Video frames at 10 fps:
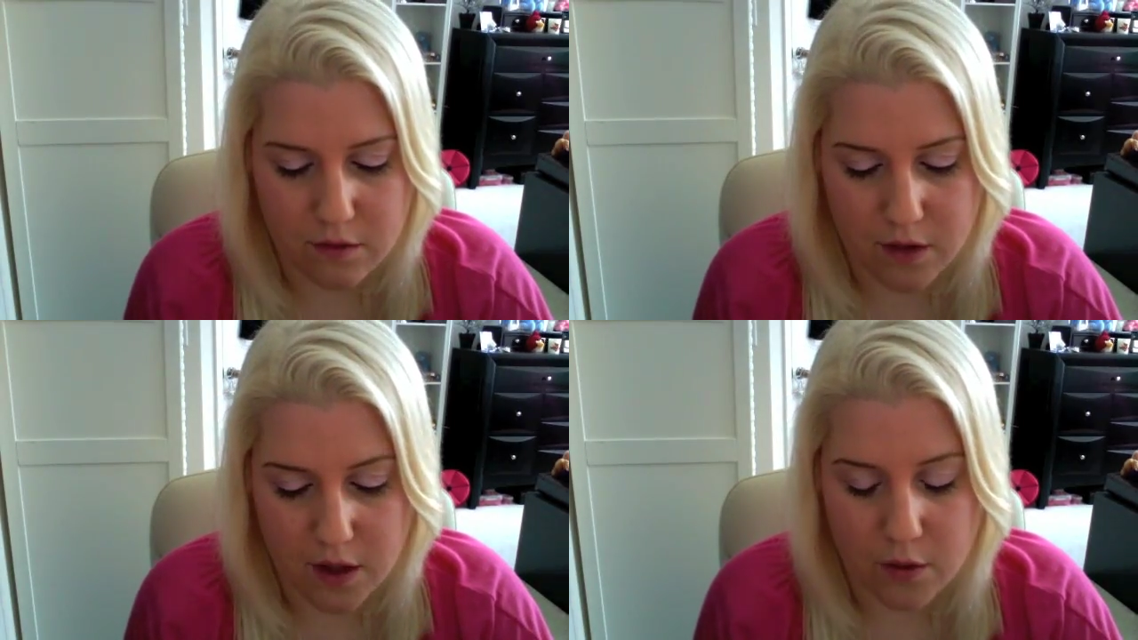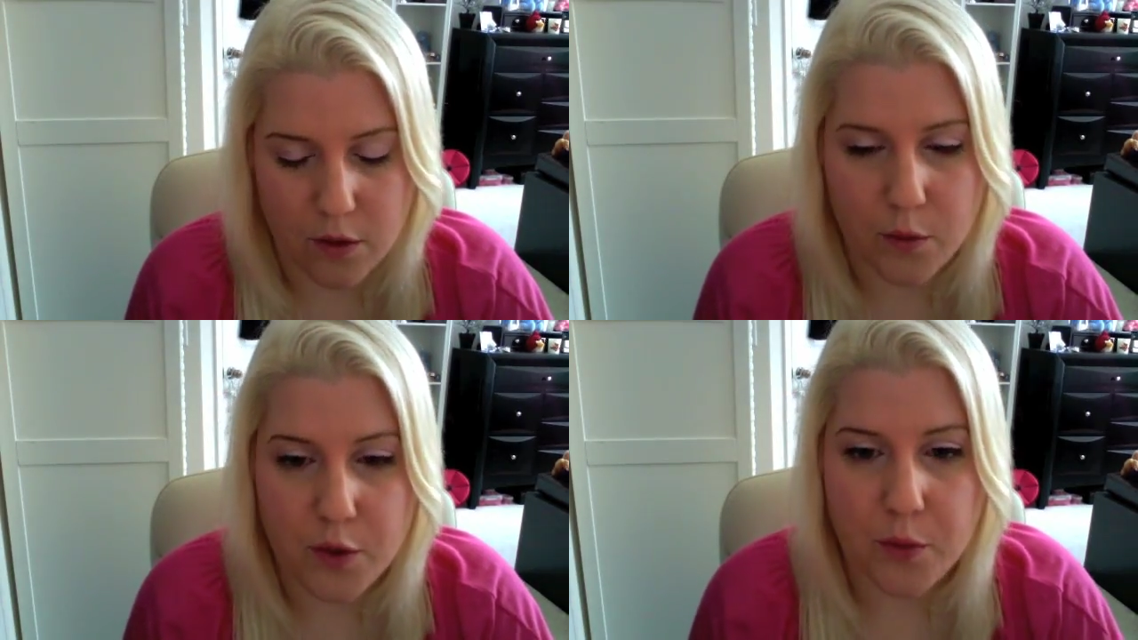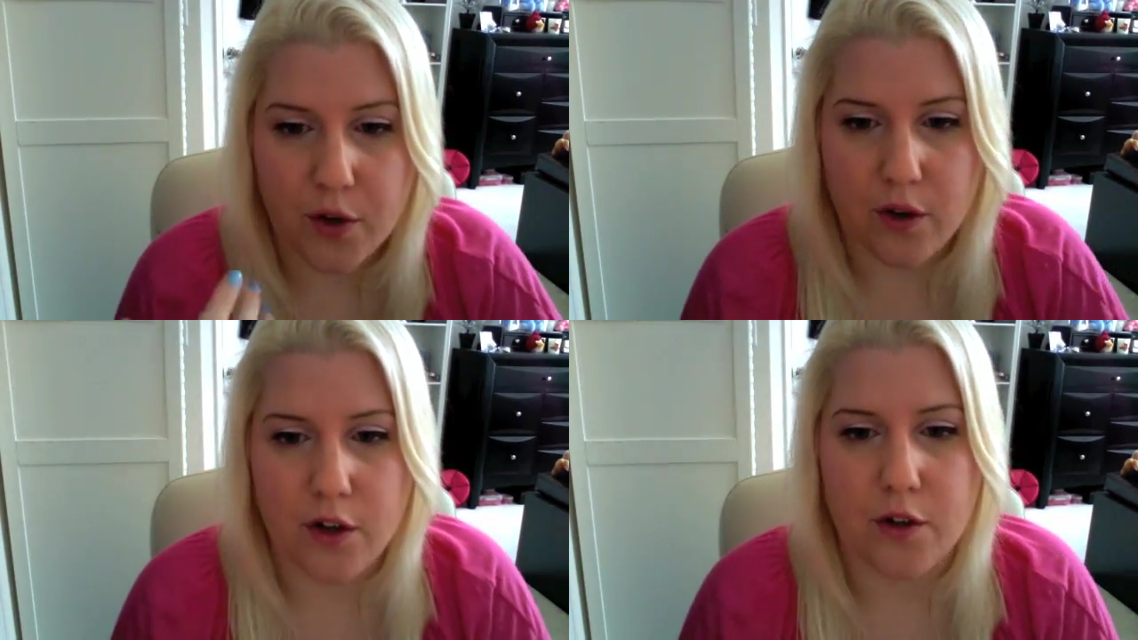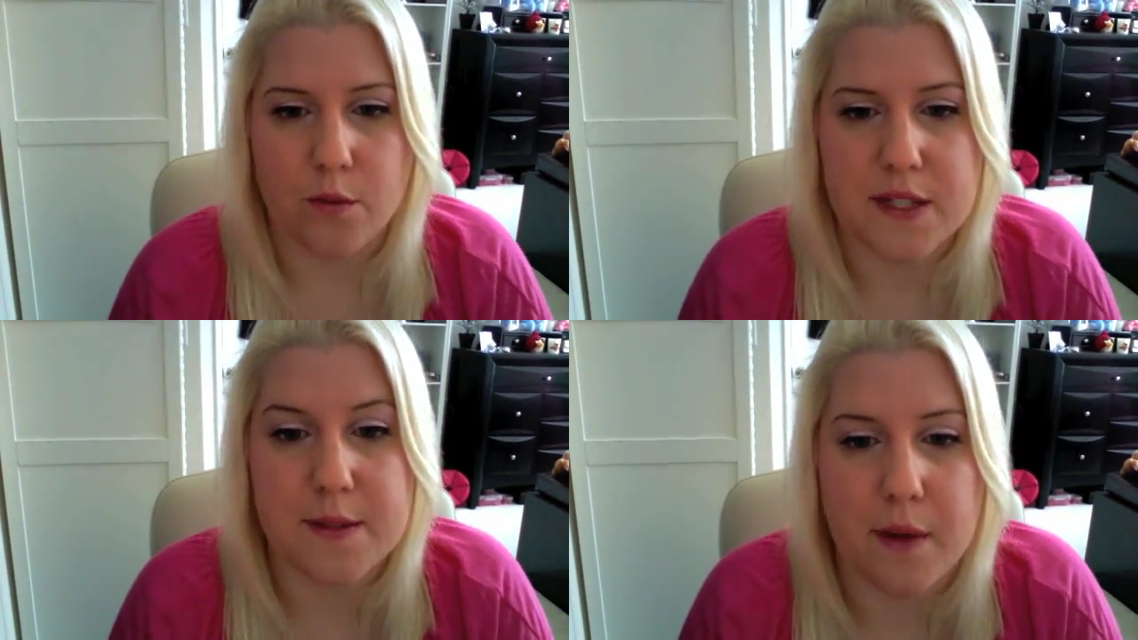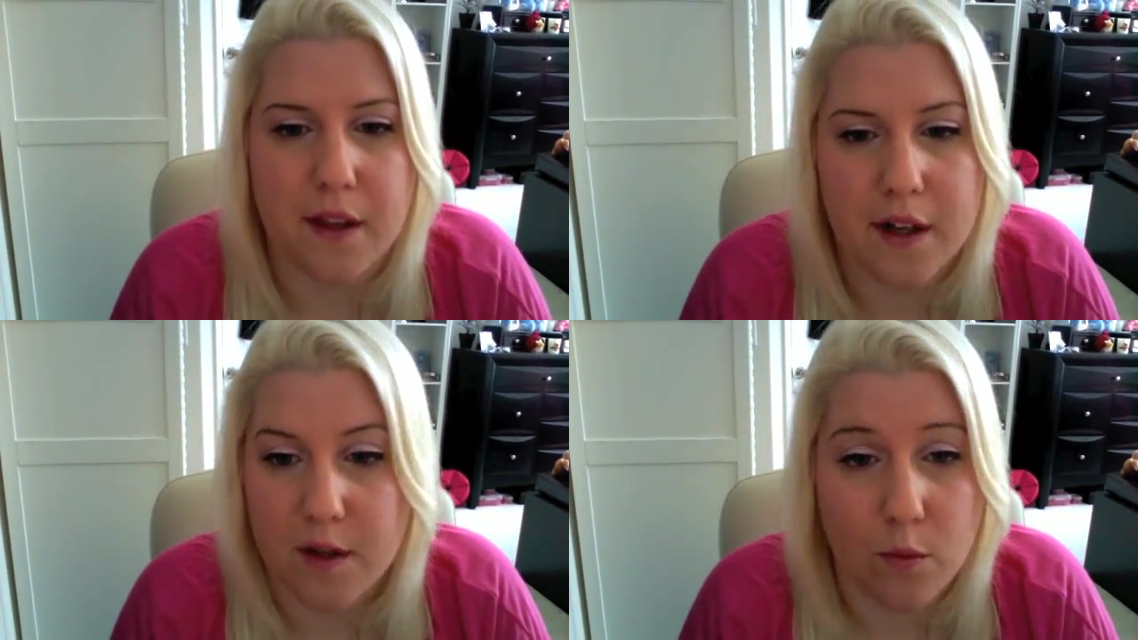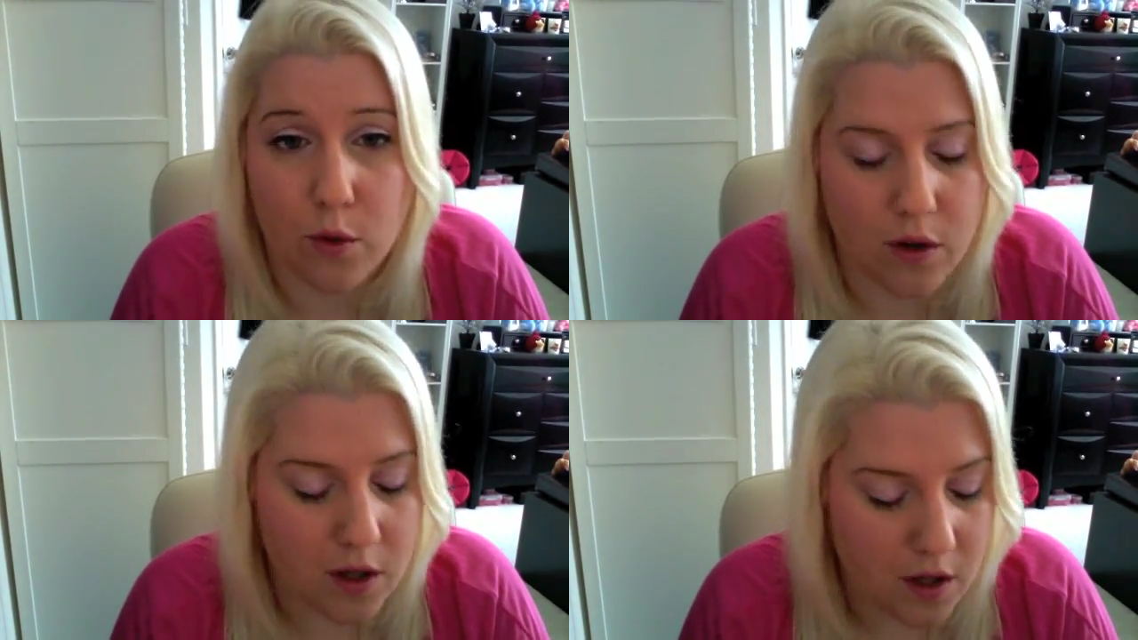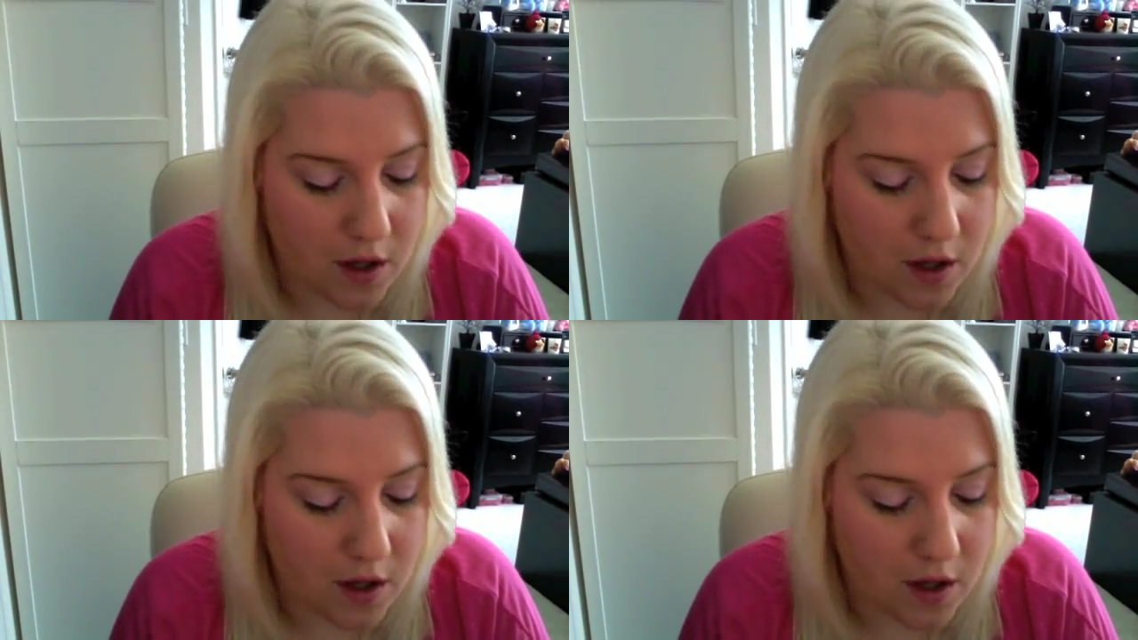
I don't know. When you put it on, you don't smell it anymore.